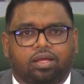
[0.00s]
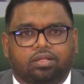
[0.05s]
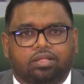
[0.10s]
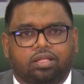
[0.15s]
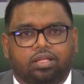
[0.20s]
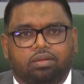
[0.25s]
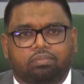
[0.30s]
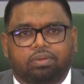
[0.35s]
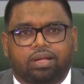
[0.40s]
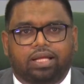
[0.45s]

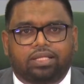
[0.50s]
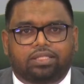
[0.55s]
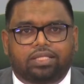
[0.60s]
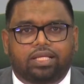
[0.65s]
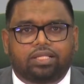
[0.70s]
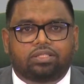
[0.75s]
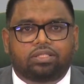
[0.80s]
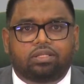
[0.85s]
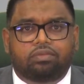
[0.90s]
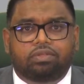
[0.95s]
The
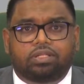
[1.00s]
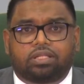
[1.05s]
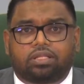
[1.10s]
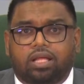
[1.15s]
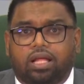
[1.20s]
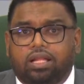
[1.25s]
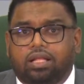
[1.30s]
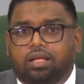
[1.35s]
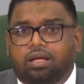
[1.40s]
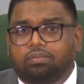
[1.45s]
liberalization of the
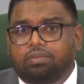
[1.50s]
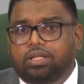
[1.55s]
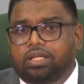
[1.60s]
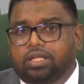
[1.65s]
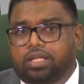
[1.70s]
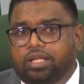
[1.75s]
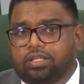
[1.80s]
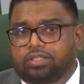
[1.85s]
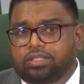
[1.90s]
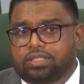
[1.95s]

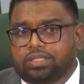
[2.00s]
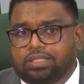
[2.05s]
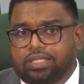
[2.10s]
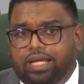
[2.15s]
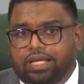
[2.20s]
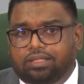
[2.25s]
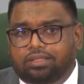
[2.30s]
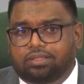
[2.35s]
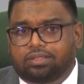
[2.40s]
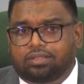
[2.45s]
telecommunications
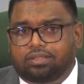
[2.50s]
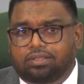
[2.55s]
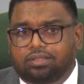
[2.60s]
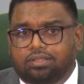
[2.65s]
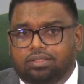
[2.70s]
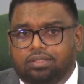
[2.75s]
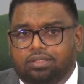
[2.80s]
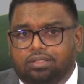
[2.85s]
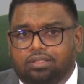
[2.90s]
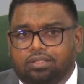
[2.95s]
sector
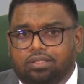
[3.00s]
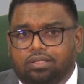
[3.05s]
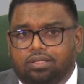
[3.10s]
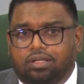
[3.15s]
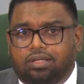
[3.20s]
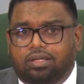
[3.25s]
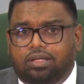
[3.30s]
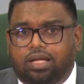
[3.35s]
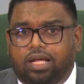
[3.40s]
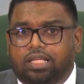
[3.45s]

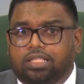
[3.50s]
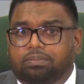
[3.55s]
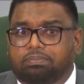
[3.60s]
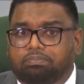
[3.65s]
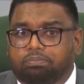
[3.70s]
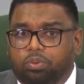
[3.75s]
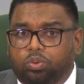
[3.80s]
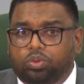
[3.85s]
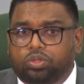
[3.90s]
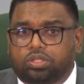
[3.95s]
has
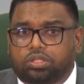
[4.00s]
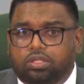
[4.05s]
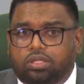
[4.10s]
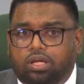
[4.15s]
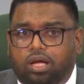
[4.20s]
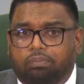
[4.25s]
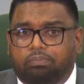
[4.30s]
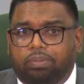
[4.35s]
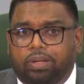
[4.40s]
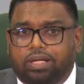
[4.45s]
boosted
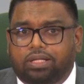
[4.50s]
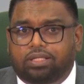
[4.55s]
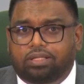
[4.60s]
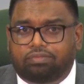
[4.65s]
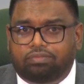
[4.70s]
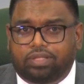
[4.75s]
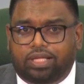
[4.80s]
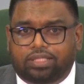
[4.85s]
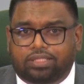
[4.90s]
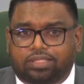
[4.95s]

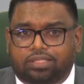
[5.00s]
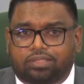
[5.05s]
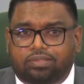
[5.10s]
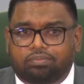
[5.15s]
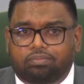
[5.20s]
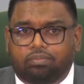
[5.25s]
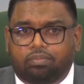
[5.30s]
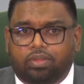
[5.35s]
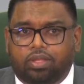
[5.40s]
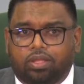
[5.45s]
competitiveness.
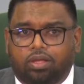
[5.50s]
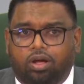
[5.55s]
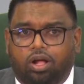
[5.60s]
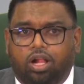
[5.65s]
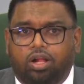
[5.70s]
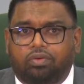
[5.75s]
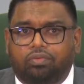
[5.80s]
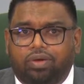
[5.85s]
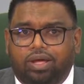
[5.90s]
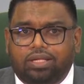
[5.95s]

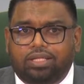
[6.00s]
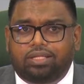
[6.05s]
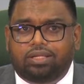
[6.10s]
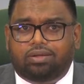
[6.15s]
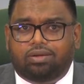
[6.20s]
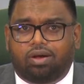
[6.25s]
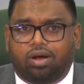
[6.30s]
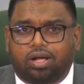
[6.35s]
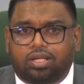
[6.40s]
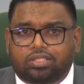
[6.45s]
Already the
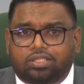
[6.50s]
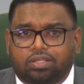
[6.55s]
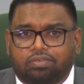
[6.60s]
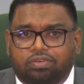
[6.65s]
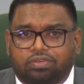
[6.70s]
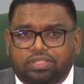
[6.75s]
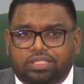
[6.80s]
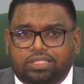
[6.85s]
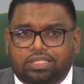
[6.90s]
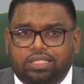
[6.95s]
cost of
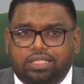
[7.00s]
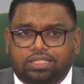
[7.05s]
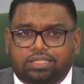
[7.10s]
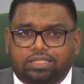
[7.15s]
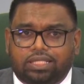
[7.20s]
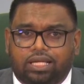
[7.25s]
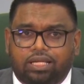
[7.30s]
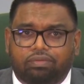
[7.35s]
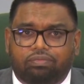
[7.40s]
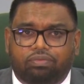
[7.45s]
overseas
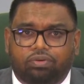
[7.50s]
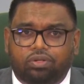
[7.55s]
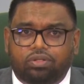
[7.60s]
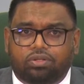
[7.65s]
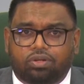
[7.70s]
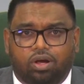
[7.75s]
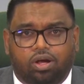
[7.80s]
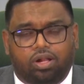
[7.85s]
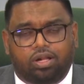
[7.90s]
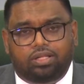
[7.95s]
telephone
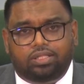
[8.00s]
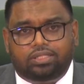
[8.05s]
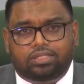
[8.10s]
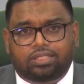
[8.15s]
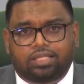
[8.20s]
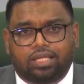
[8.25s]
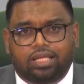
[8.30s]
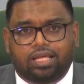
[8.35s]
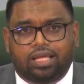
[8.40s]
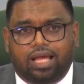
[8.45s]

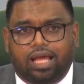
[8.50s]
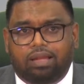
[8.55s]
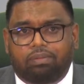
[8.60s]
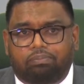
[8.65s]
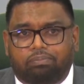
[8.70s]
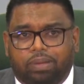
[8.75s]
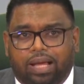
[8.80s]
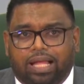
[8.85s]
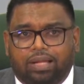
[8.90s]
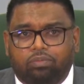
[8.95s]
calls
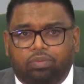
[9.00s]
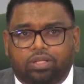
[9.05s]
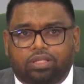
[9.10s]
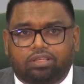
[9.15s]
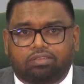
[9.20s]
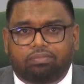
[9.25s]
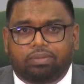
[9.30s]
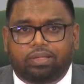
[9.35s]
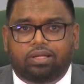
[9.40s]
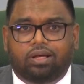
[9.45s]
and bandwidth
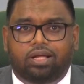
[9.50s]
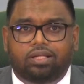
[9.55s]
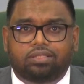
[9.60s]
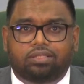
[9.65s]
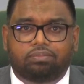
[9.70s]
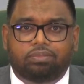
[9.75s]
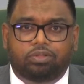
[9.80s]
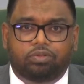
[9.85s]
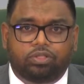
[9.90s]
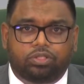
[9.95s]
have begun
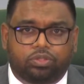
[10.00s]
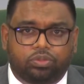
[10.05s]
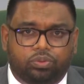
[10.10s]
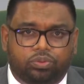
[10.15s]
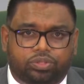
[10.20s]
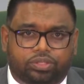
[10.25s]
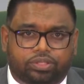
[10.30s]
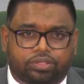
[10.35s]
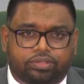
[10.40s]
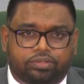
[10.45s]
to be
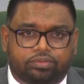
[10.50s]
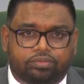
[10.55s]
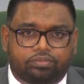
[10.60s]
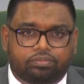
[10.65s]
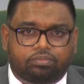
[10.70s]
reduced.